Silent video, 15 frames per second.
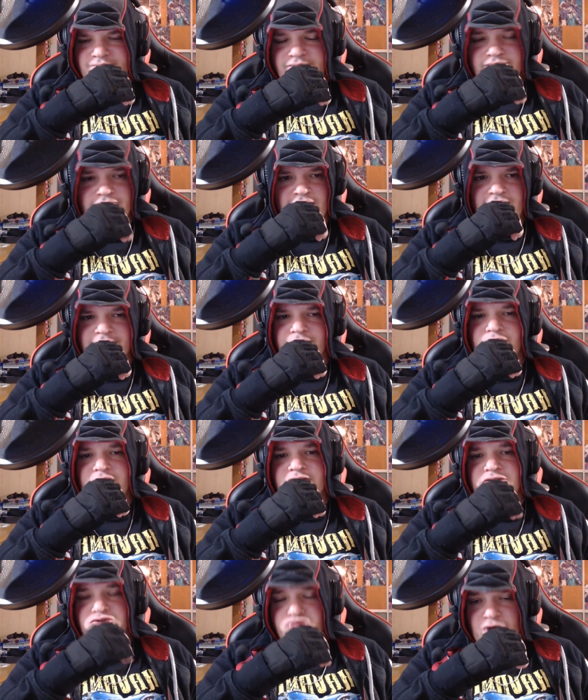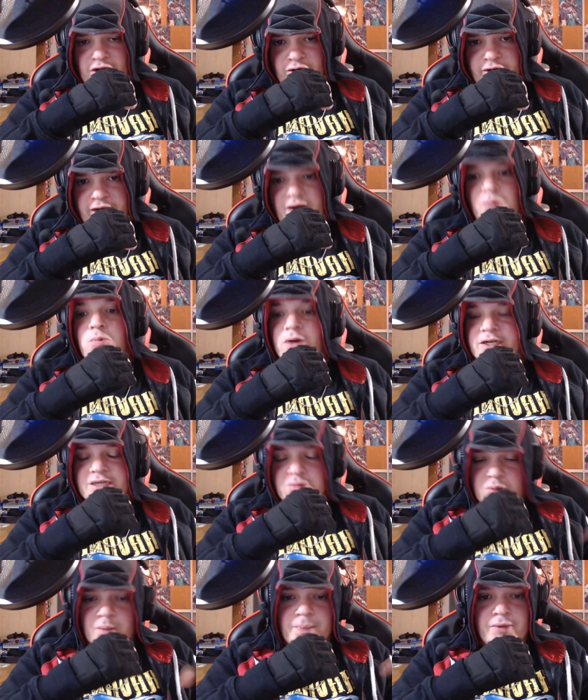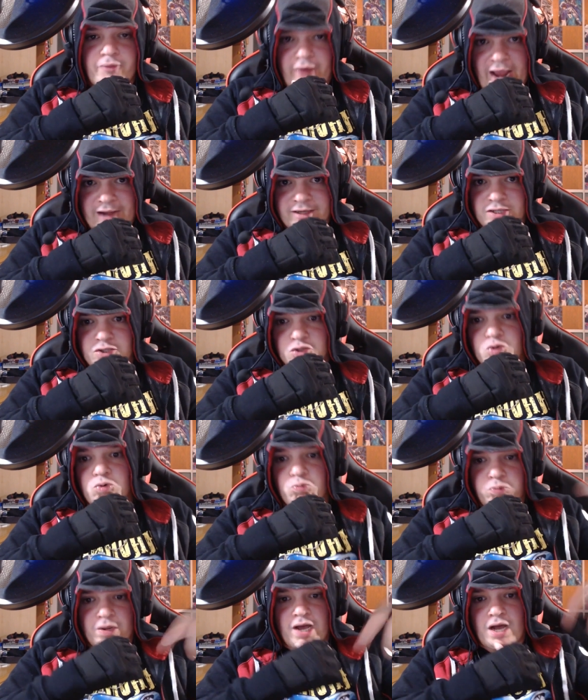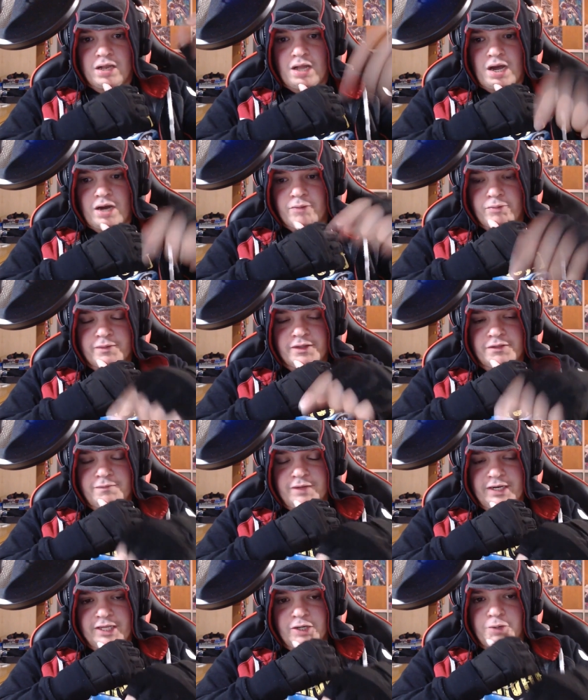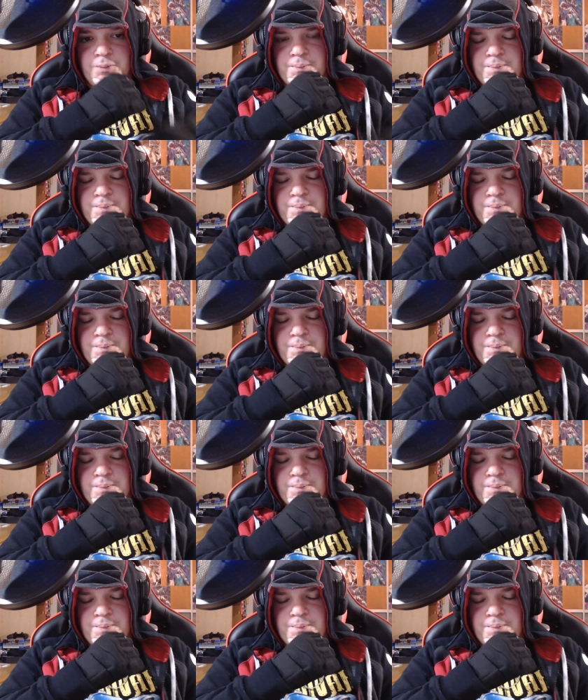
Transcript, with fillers: they even released a trailer here, which I will be reacting to along with this video.